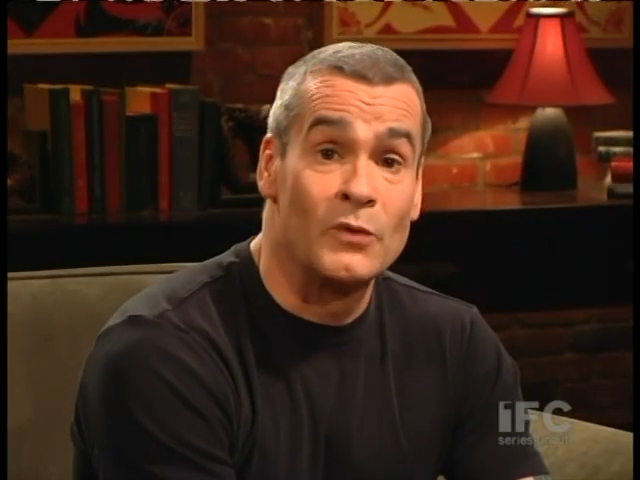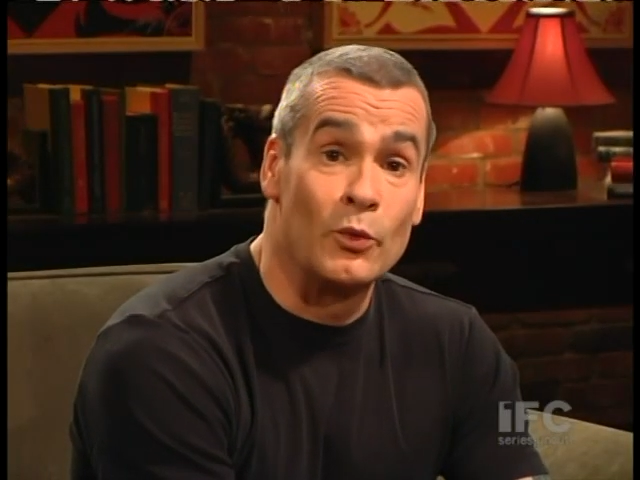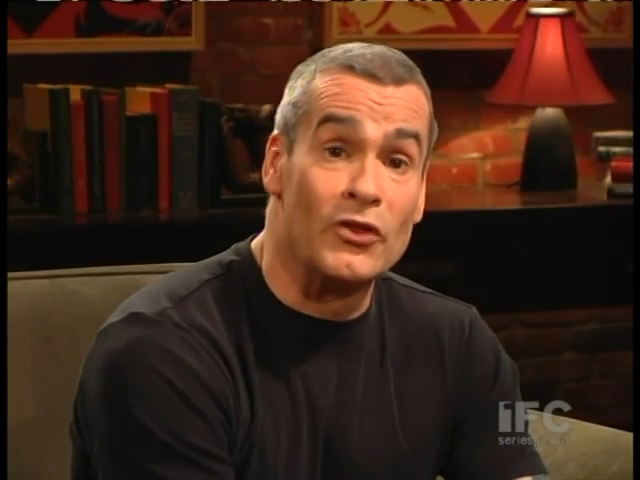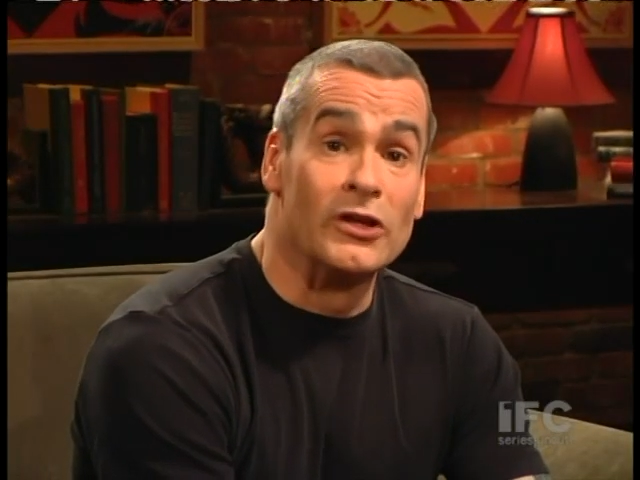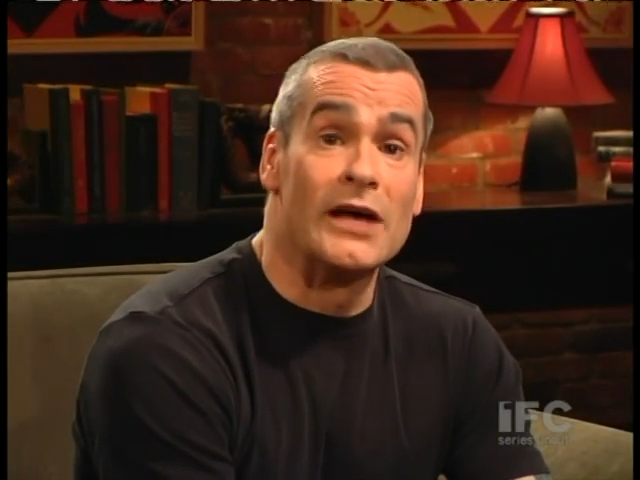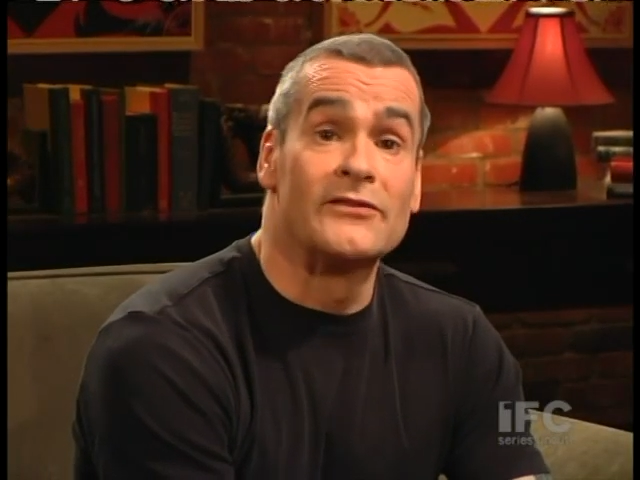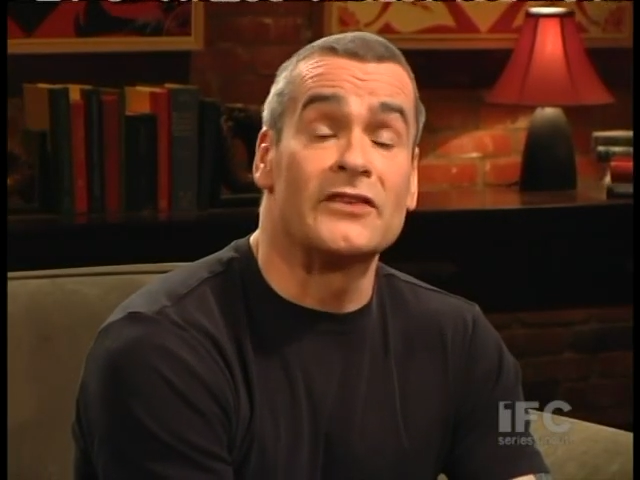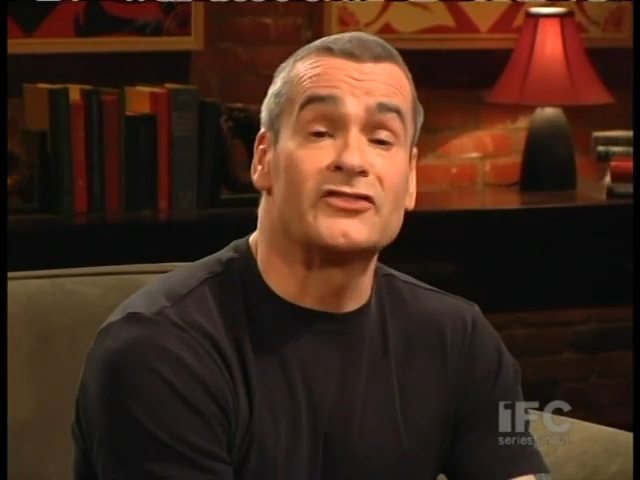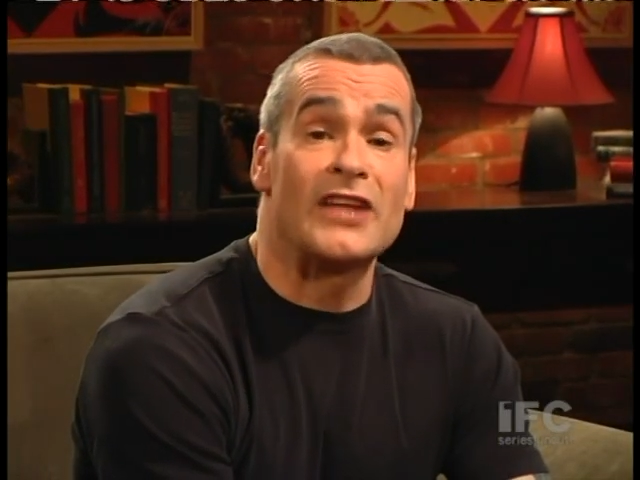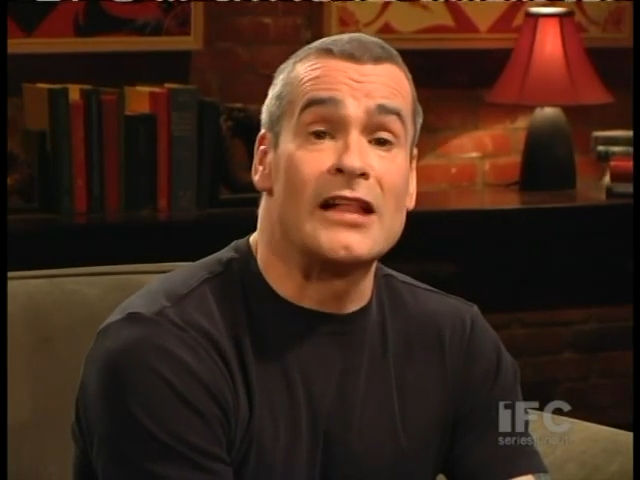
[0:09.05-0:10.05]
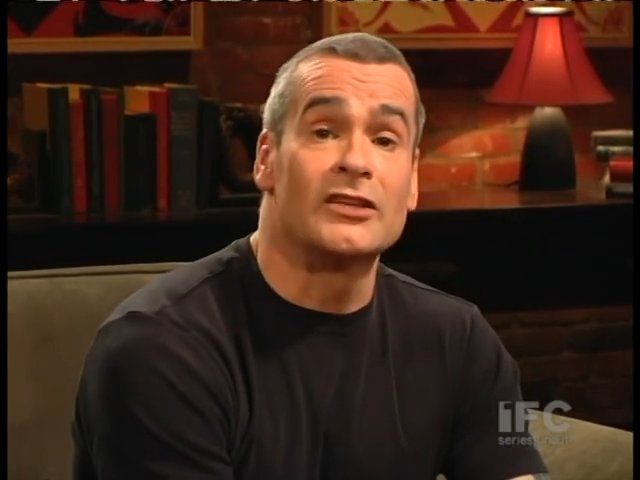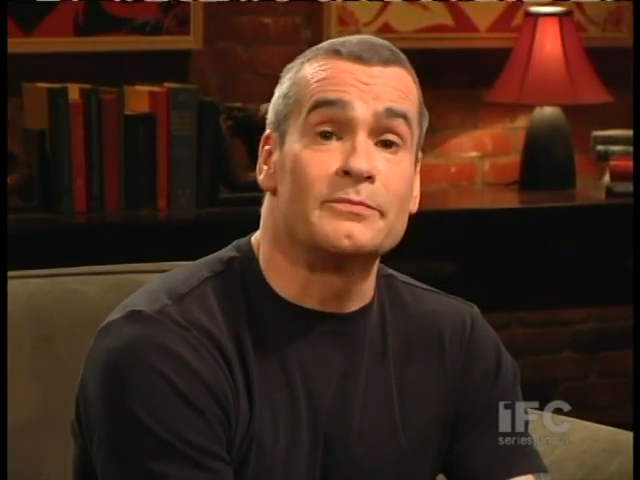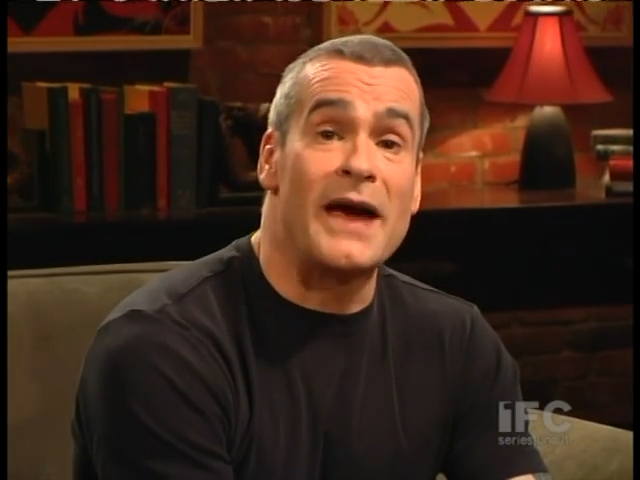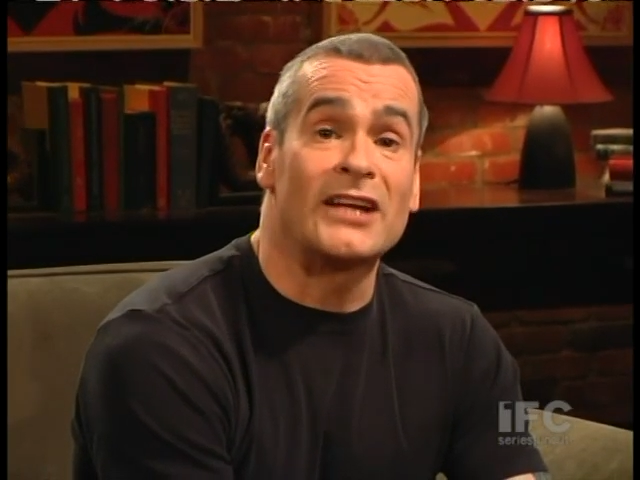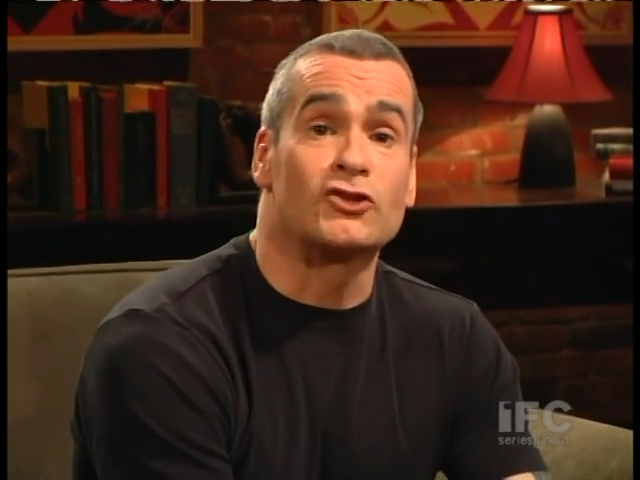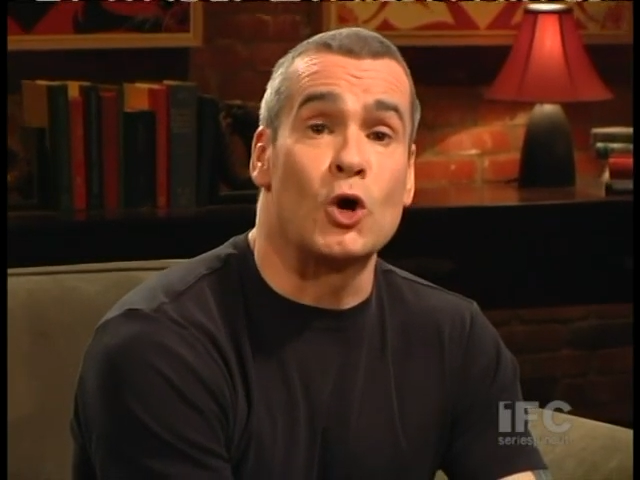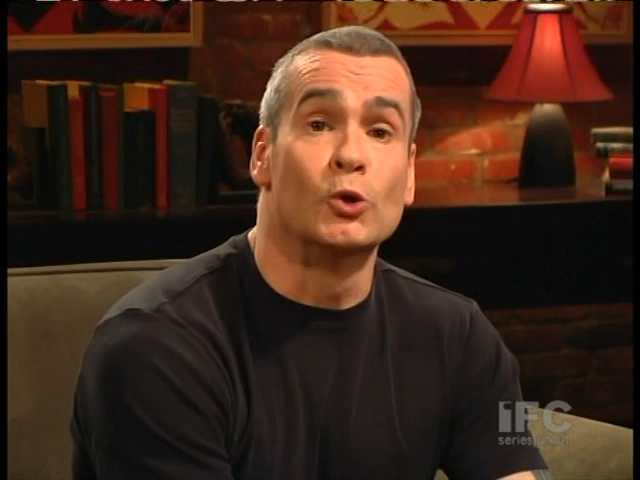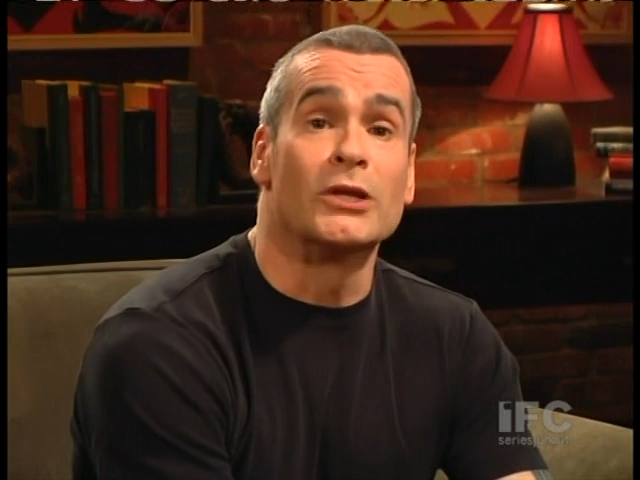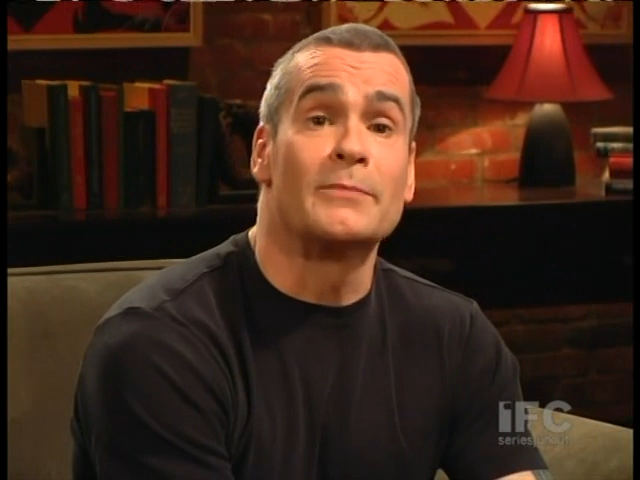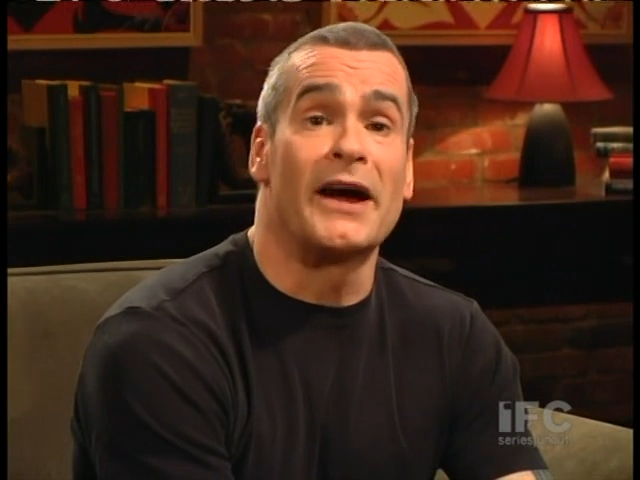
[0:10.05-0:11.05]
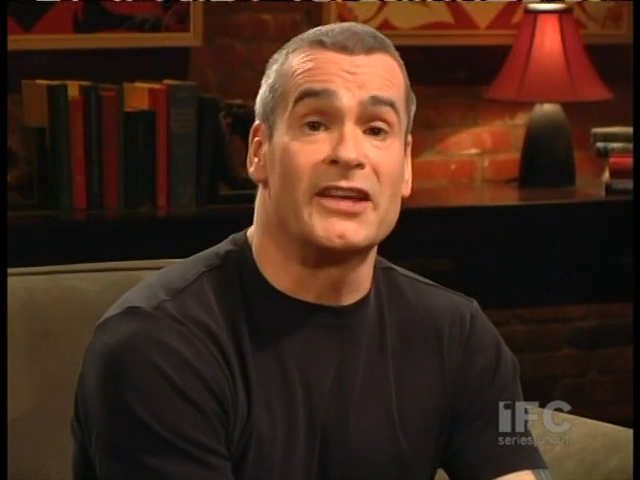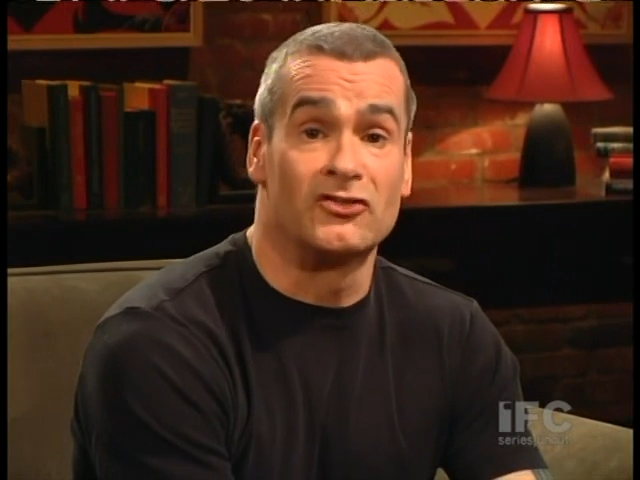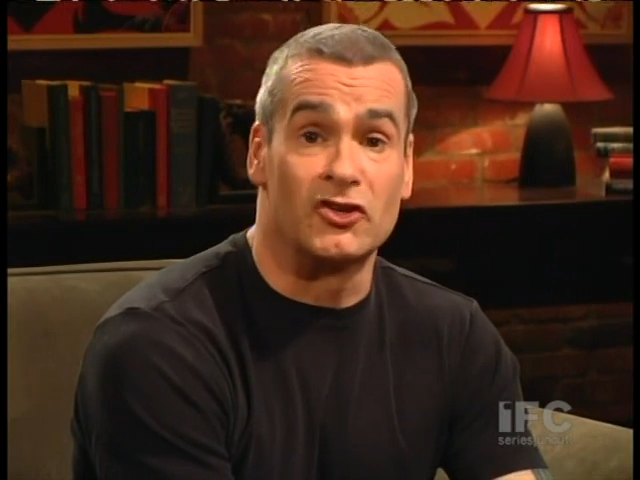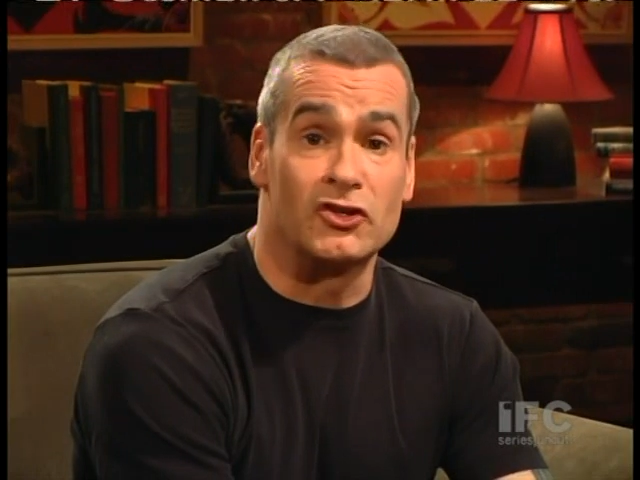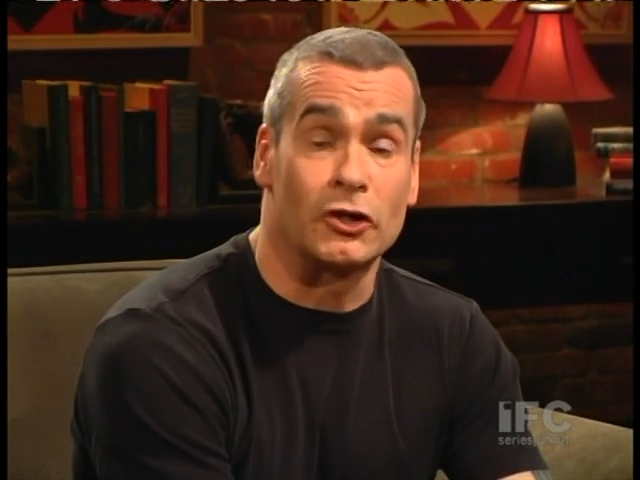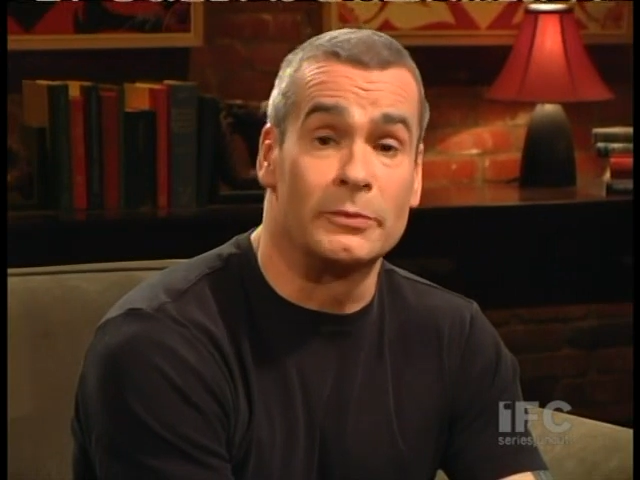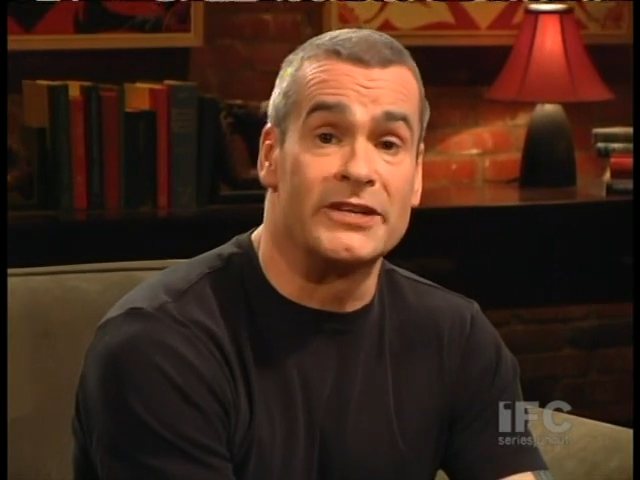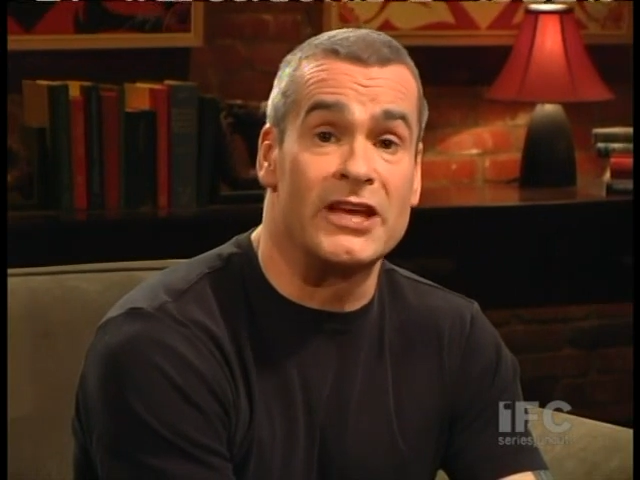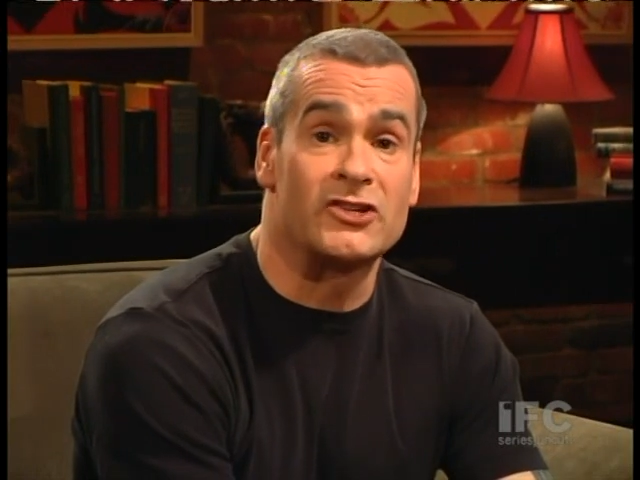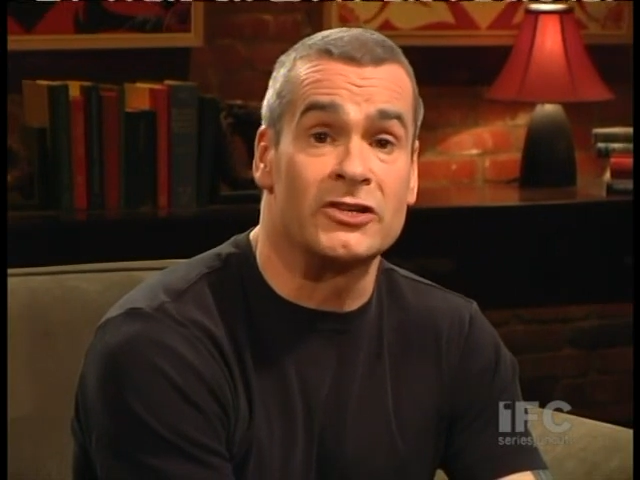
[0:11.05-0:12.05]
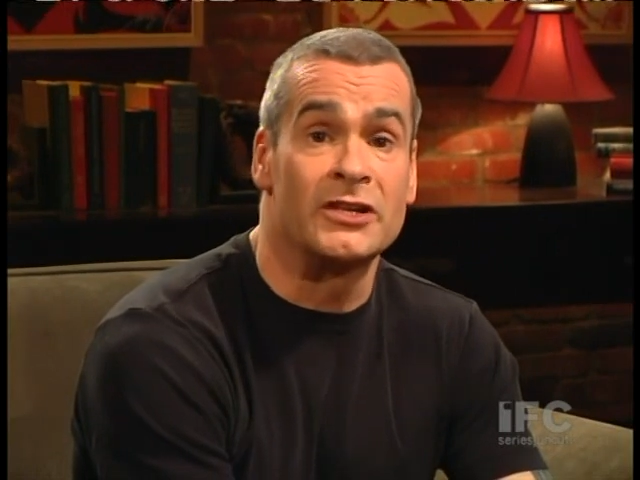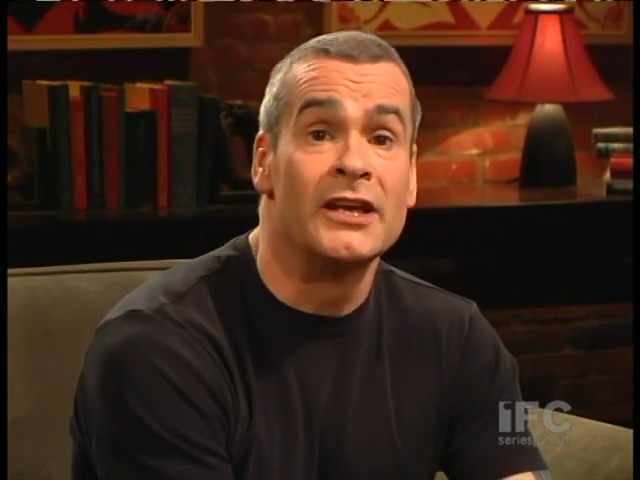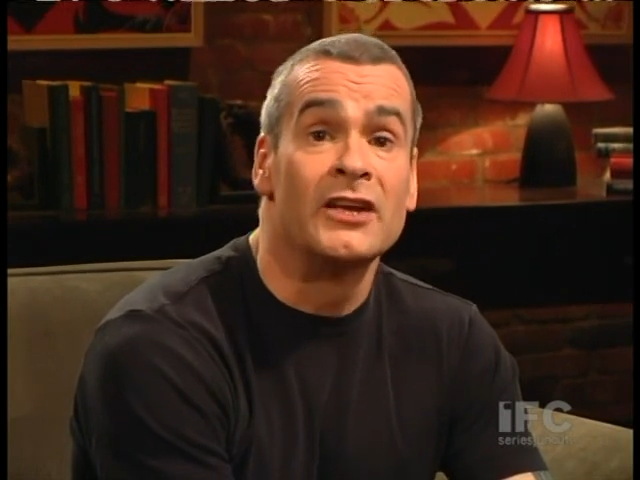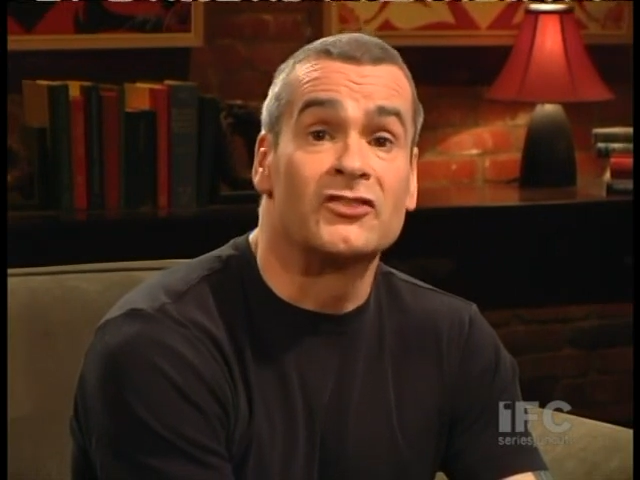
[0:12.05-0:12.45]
With a level of talent matched only by his determination,